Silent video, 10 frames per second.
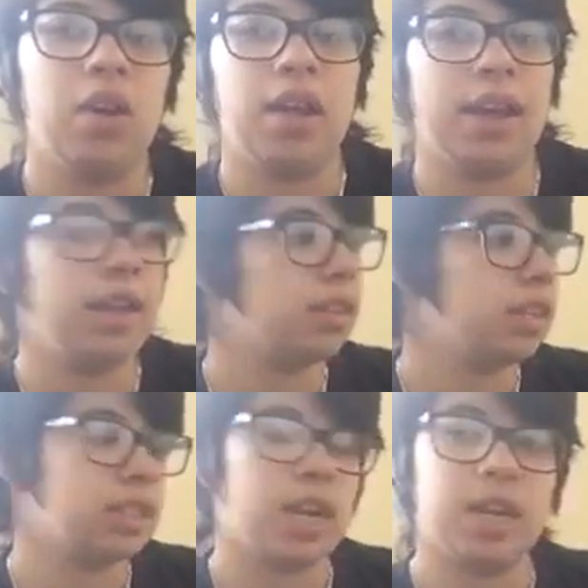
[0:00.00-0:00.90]
and
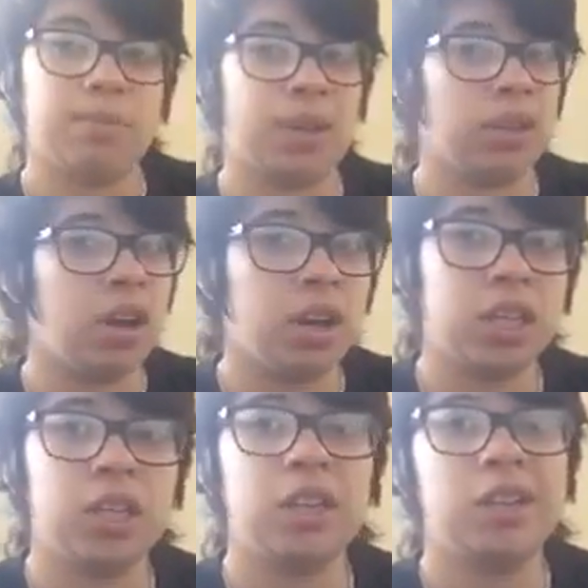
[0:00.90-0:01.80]
things I had in my
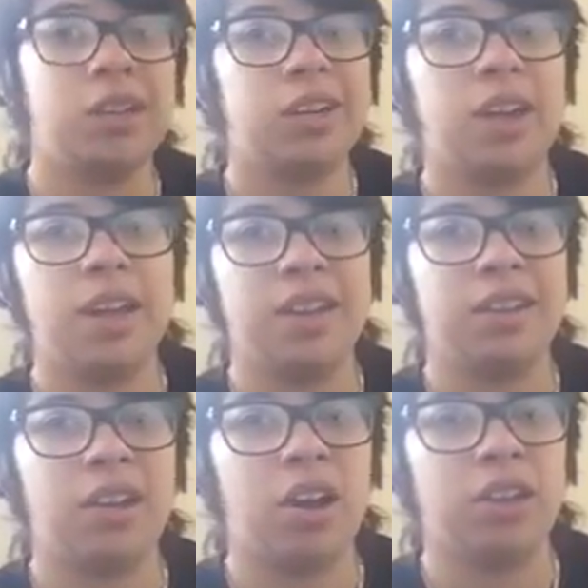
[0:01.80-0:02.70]
locker
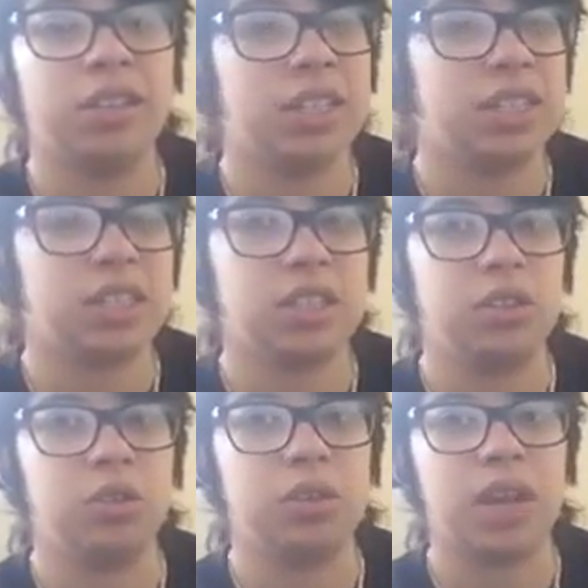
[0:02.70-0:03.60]
and on this
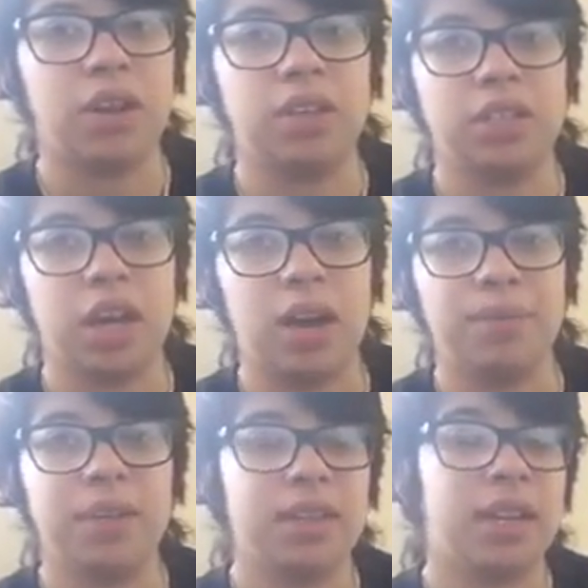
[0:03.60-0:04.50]
little countertop
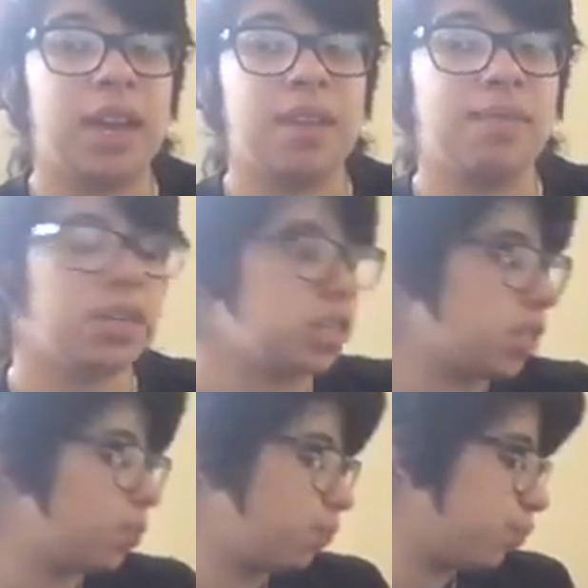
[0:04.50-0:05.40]
that they gave
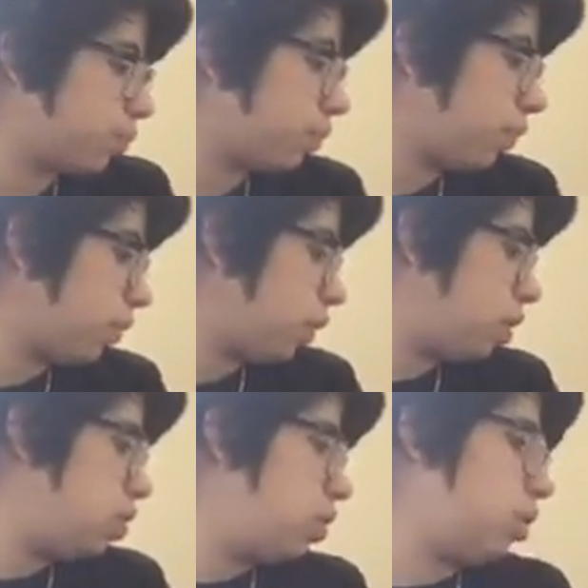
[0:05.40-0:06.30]
us.
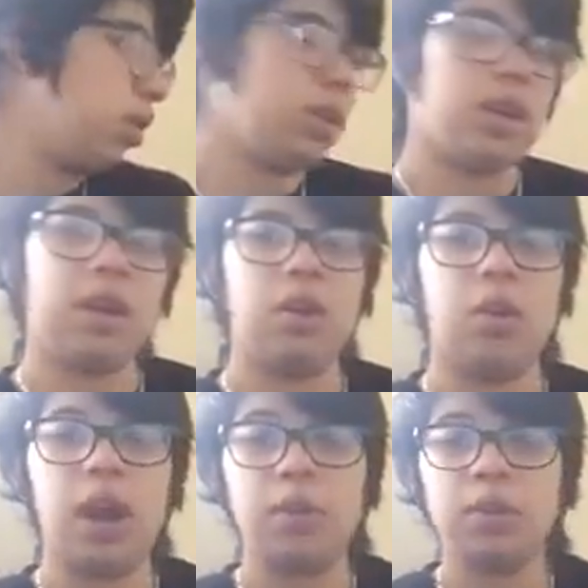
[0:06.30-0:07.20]

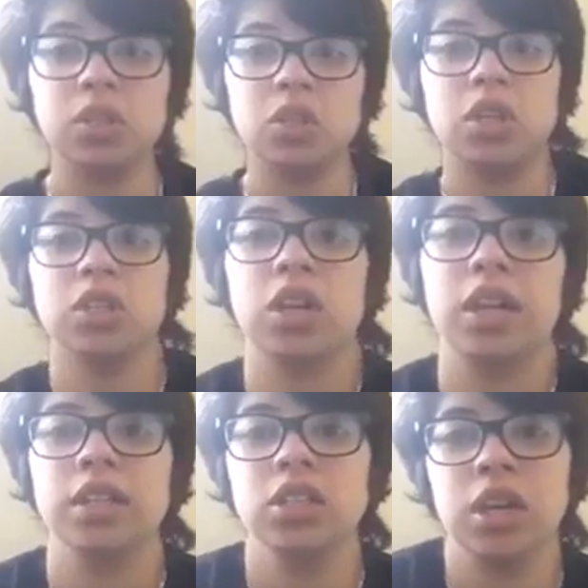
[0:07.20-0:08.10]
Now, I went to Treasure
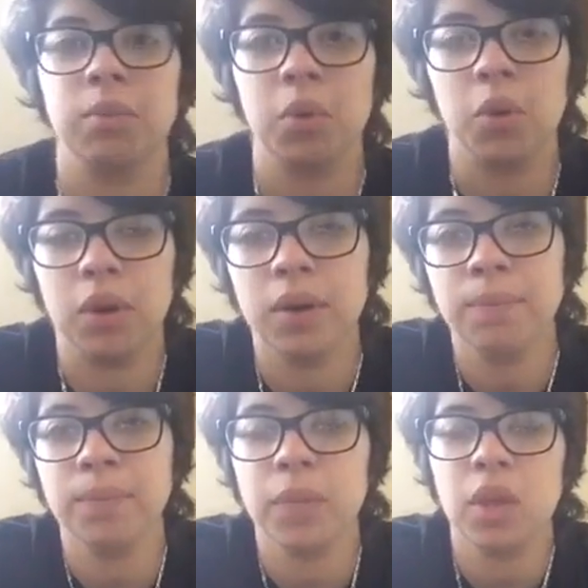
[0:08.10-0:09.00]
Island Job Corps,
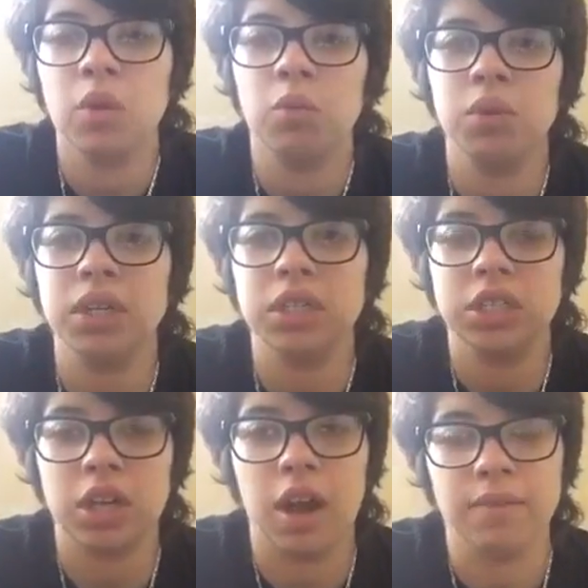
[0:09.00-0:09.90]

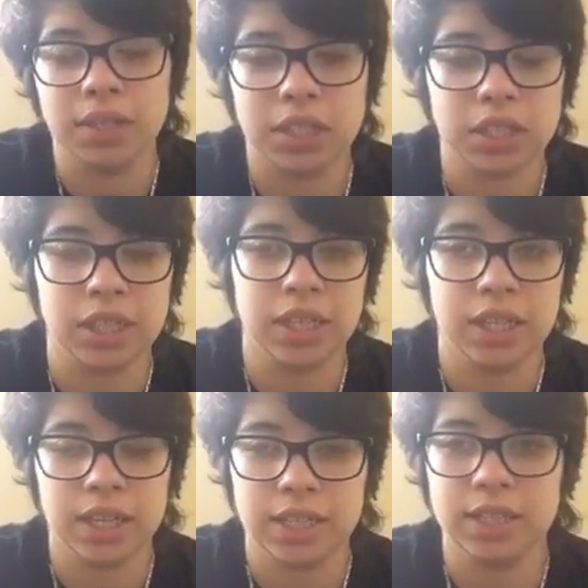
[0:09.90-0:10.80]
which
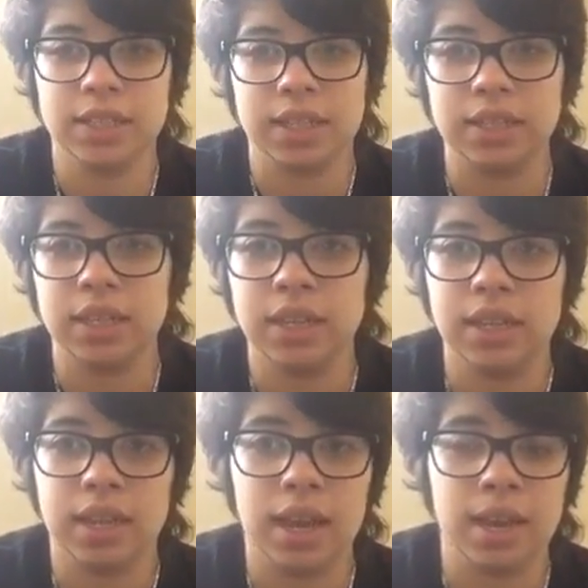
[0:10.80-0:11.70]
obviously it says it in
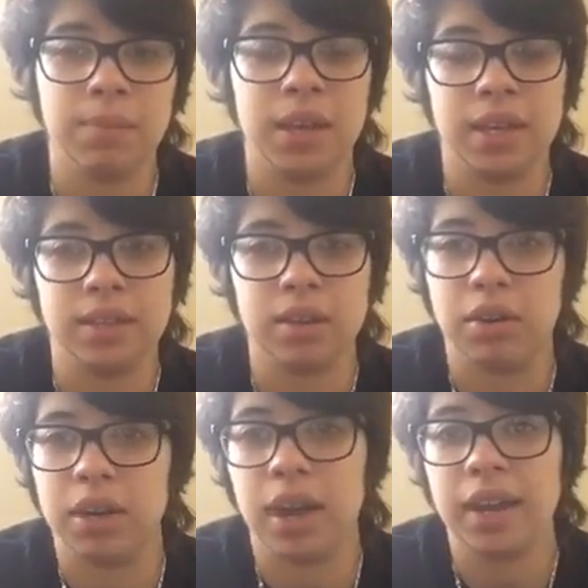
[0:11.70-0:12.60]
the name. It's
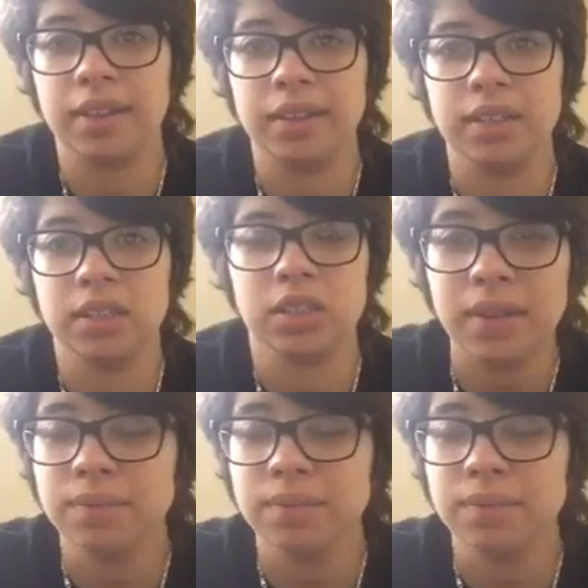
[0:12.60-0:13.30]
on an island.